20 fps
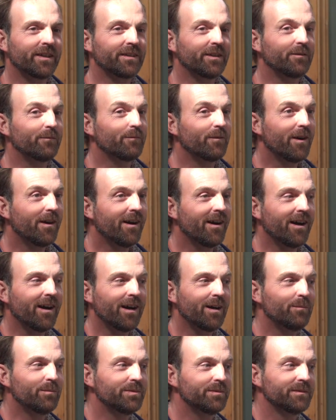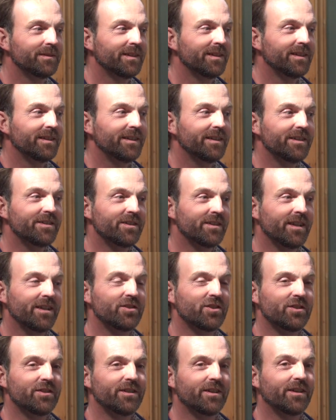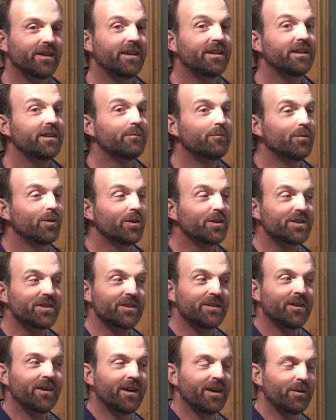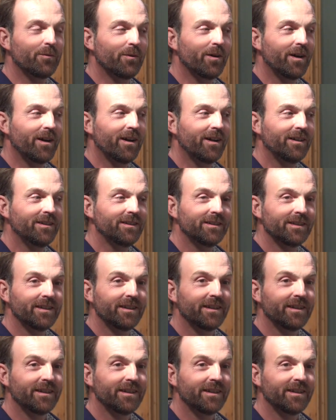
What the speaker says: that Rob is an engineer, and he works in Ottawa